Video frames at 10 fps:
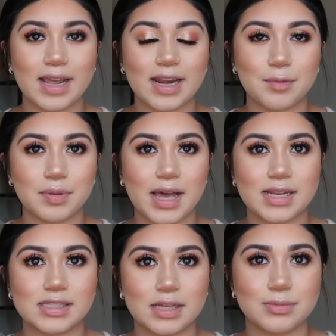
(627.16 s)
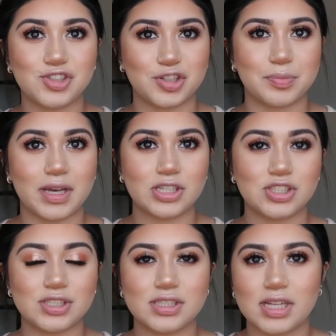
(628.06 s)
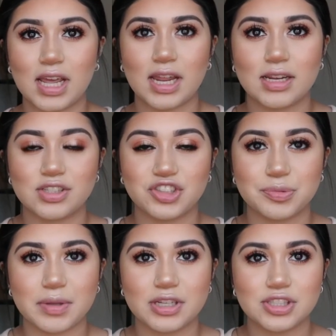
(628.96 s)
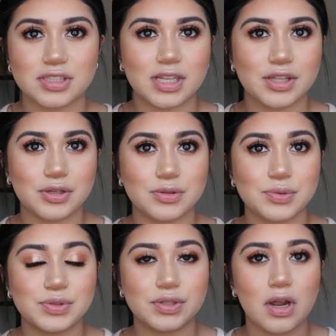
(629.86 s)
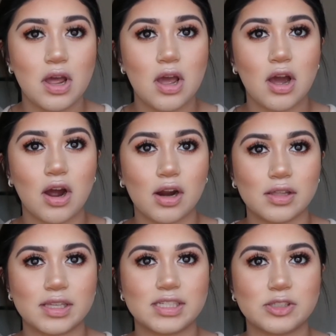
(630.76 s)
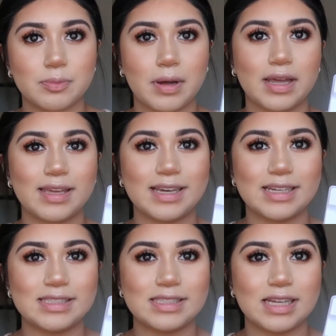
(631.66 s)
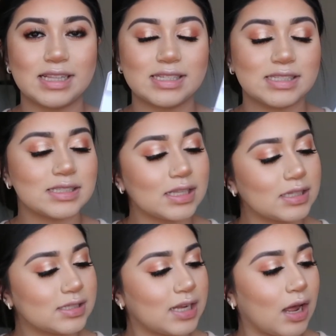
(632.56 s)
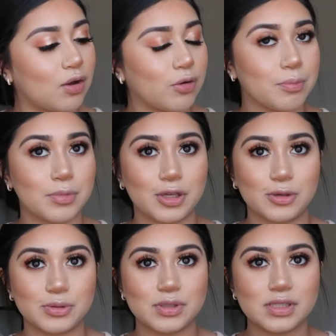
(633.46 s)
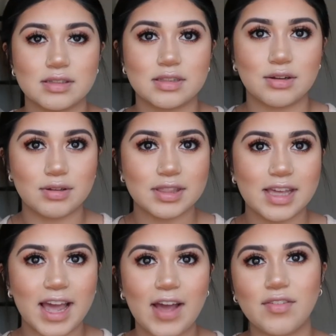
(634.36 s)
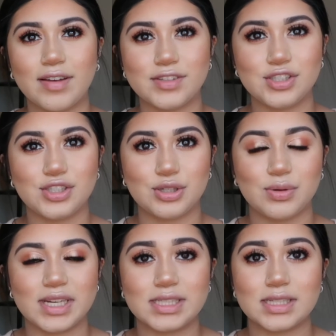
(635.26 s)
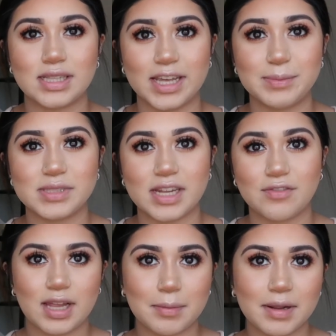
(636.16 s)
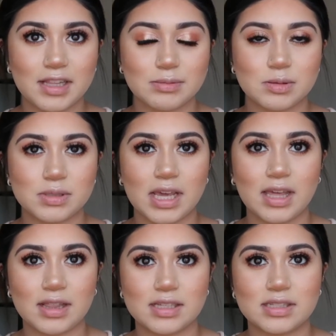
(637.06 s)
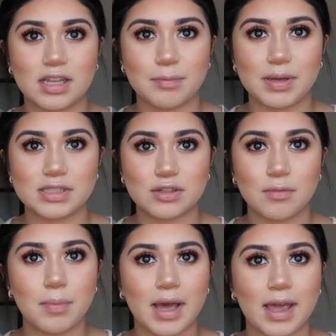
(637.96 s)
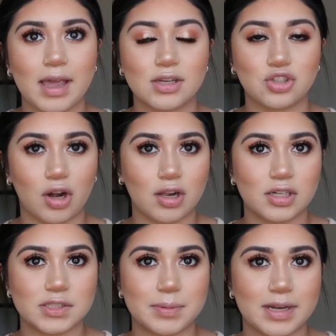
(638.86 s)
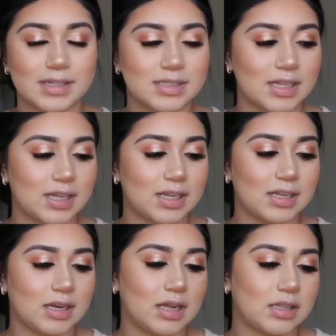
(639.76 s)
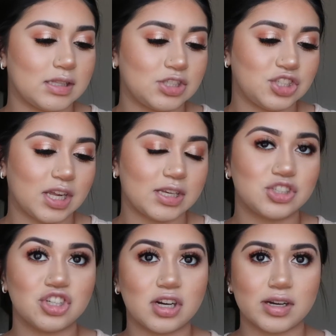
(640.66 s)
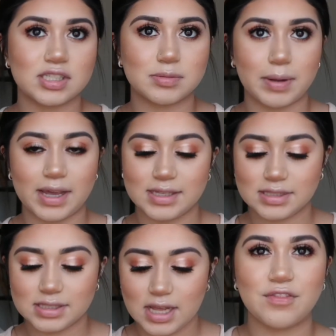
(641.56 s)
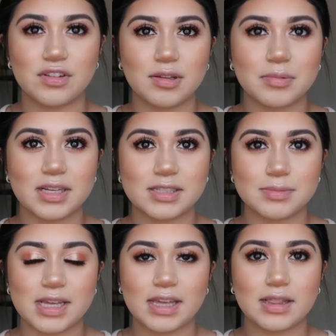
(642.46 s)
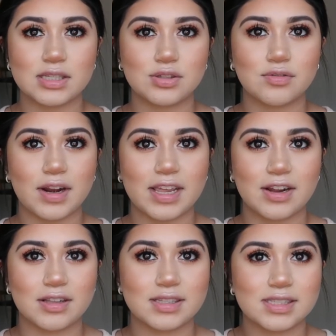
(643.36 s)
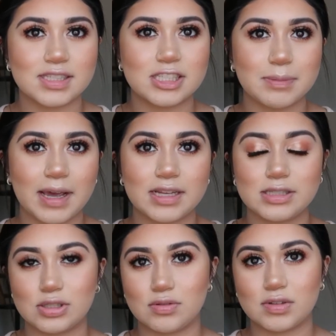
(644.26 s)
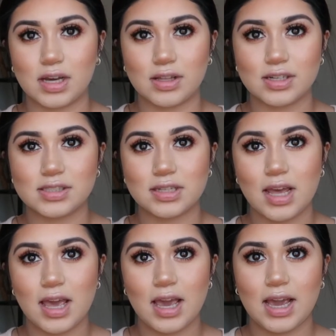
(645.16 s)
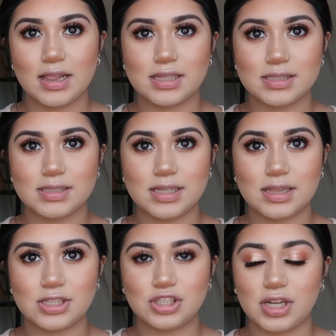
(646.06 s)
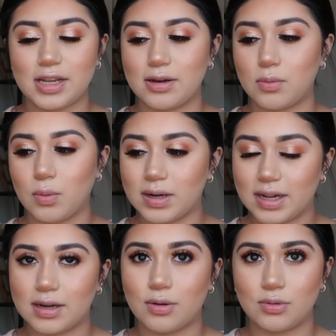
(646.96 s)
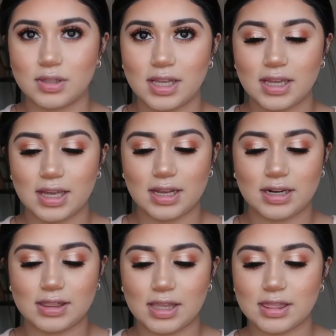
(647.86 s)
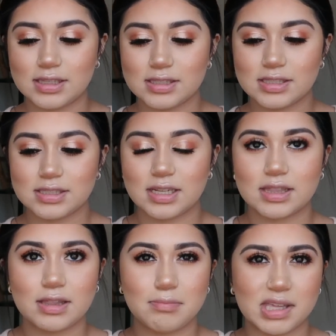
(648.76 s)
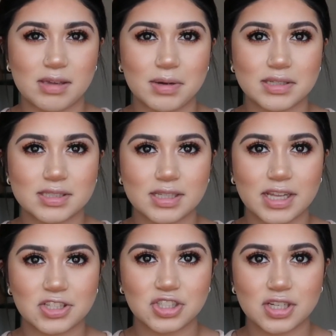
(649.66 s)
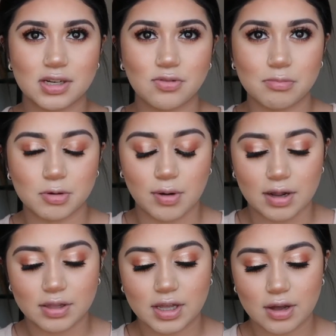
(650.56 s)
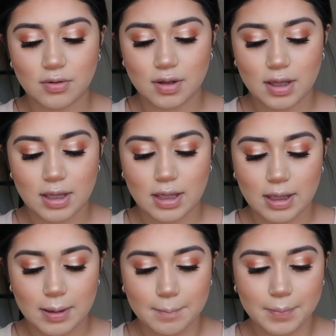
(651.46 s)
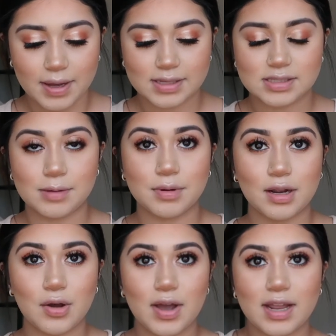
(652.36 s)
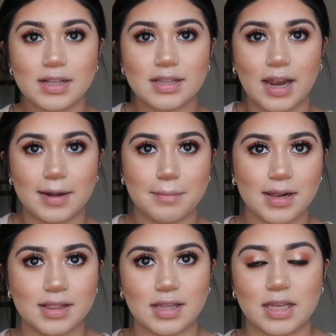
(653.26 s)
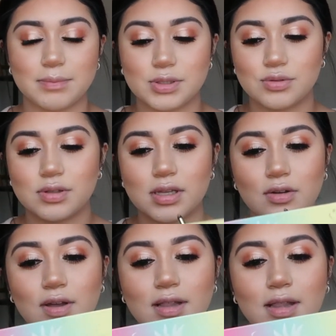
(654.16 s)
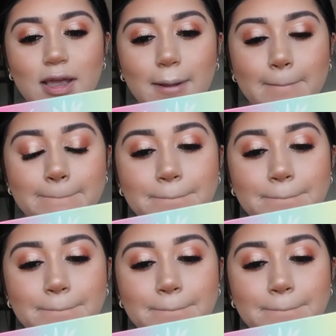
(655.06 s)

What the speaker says: and applied some strip lashes, and the strip lashes I used are these by Kiss, and this is in the style Muse. The only thing I have left to do is lips. And applying my lips, I'm taking this lip pencil by Jarred Cosmetics in the shade Sugar and Spice. And for lip gloss, I'm taking this one right here, and this is by Dose of Colors, and this is in the shade One and Only, and I think this is like the Mickey Mouse collection from a while ago. But I'm gonna go ahead and line my lips really quickly.